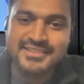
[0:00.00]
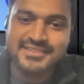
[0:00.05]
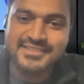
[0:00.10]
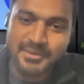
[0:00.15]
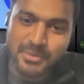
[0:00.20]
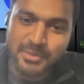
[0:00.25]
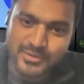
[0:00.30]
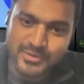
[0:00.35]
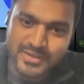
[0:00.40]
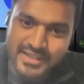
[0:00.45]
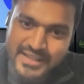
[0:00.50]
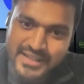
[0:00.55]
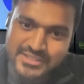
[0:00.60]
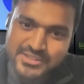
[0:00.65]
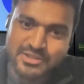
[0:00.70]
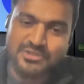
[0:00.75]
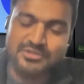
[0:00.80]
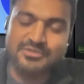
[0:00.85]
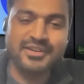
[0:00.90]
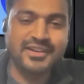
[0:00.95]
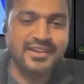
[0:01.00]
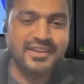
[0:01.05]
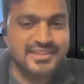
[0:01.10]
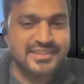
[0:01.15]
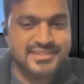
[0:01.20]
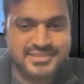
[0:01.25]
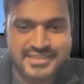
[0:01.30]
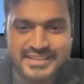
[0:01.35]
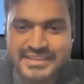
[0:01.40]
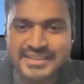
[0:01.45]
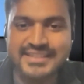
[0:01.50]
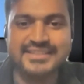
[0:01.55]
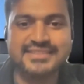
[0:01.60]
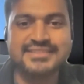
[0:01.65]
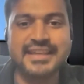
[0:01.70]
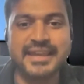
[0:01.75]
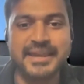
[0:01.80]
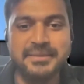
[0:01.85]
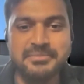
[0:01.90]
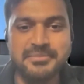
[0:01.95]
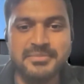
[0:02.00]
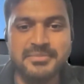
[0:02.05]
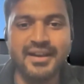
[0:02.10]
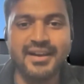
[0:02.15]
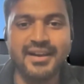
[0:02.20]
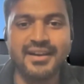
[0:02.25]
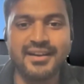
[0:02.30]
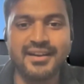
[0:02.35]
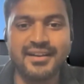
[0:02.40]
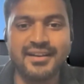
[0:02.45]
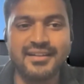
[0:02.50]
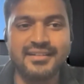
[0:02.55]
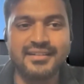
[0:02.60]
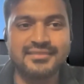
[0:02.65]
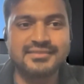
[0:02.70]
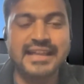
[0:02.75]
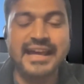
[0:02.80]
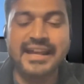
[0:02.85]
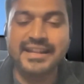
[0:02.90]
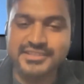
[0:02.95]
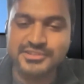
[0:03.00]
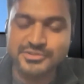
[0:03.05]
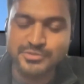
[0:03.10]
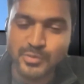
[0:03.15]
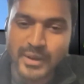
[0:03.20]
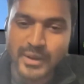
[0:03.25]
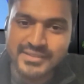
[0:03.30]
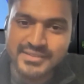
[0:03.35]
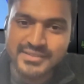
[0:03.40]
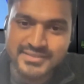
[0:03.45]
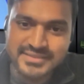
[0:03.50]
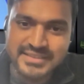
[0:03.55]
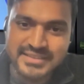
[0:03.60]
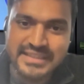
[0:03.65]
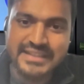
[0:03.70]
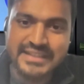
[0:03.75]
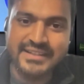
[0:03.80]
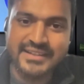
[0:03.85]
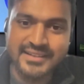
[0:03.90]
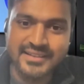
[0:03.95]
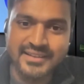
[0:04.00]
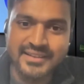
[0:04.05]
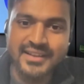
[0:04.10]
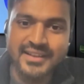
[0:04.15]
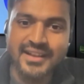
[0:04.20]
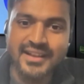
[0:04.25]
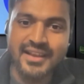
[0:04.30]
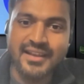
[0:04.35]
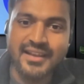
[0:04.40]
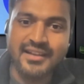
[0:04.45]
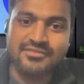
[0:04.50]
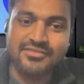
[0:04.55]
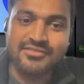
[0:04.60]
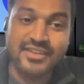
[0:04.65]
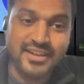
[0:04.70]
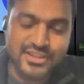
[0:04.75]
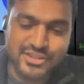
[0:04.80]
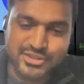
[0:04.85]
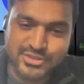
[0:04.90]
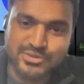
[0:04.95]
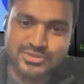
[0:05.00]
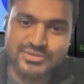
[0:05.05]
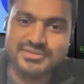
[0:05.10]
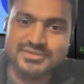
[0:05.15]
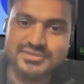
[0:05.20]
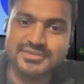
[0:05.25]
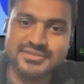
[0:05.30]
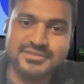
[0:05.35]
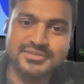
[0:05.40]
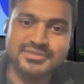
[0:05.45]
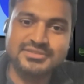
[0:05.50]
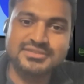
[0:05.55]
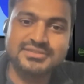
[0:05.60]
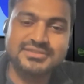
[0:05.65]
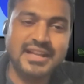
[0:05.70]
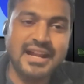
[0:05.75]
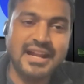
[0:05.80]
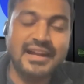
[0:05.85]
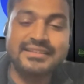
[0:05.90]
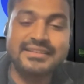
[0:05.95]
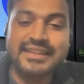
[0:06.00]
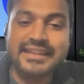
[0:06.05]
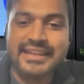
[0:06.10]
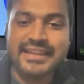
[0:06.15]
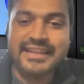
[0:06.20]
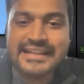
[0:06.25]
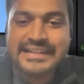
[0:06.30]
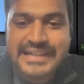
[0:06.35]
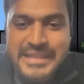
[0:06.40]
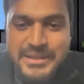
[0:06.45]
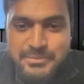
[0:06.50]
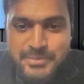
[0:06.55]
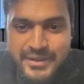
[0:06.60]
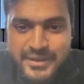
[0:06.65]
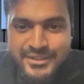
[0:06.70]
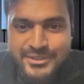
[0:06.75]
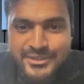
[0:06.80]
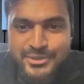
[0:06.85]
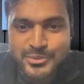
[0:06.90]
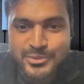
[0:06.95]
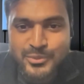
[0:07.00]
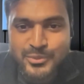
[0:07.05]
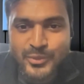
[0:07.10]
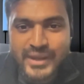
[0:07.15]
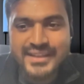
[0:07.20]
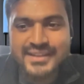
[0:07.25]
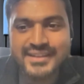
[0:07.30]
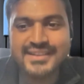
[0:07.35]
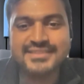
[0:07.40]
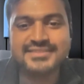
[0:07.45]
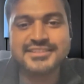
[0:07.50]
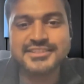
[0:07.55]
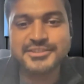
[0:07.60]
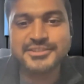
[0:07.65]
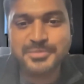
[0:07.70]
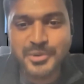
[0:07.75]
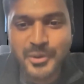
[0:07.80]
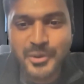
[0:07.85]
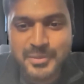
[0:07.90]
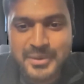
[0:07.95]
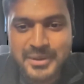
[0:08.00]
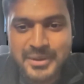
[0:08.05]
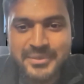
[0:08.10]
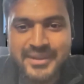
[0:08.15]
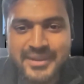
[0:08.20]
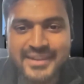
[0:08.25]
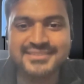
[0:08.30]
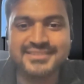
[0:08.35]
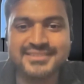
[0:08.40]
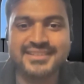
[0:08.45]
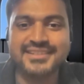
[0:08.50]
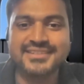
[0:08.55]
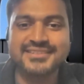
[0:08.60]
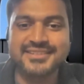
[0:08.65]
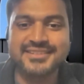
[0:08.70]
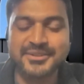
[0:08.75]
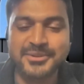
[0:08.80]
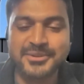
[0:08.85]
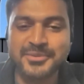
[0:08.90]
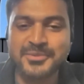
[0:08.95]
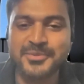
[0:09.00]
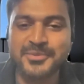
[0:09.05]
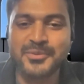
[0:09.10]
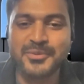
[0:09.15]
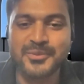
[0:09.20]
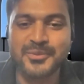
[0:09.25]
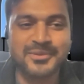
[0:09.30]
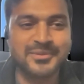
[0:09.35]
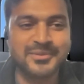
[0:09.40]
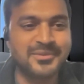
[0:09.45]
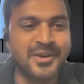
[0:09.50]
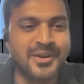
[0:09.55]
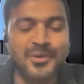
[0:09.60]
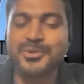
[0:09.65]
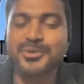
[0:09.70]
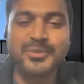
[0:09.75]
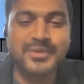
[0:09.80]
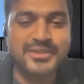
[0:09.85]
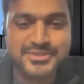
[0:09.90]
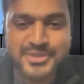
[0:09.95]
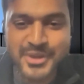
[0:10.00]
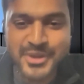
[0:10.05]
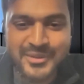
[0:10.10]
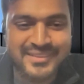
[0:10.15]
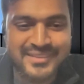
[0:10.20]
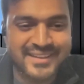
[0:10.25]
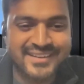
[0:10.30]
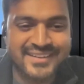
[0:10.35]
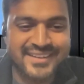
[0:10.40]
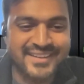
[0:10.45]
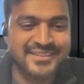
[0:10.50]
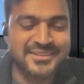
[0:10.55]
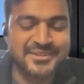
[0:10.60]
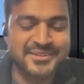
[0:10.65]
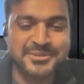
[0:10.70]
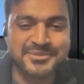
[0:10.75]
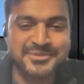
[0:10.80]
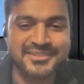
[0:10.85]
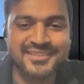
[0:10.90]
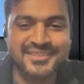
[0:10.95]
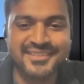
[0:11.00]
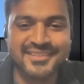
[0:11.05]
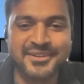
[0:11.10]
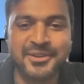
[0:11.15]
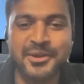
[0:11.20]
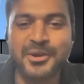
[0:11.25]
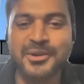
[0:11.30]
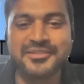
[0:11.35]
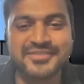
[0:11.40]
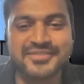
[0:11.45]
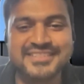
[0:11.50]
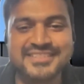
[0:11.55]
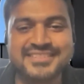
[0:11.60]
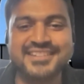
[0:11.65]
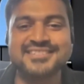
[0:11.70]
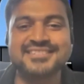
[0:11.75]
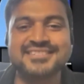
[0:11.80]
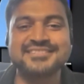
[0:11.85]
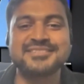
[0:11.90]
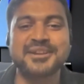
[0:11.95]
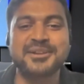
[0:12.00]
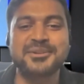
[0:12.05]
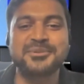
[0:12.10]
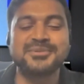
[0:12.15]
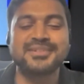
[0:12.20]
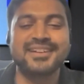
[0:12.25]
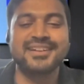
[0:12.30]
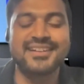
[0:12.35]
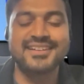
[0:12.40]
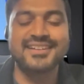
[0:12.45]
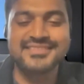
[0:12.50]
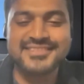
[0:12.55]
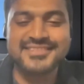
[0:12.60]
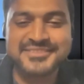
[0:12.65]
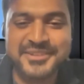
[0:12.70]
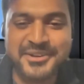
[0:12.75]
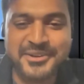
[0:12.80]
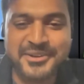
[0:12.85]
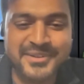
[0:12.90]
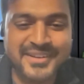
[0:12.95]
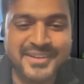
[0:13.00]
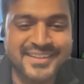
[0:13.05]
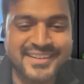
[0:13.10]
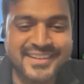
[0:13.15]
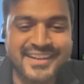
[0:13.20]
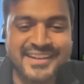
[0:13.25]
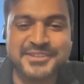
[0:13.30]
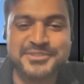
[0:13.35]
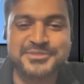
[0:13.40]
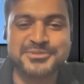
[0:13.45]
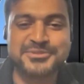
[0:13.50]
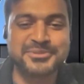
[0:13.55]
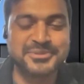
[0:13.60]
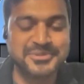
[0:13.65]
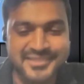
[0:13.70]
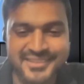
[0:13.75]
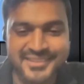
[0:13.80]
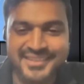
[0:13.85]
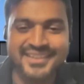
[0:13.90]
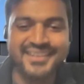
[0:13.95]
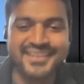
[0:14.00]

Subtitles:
somehow the nature of work is still the same. That's one seed for us to start thinking deeper into why does this problem exist. How do we solve that? And a lot of discussions around that, research around that led us to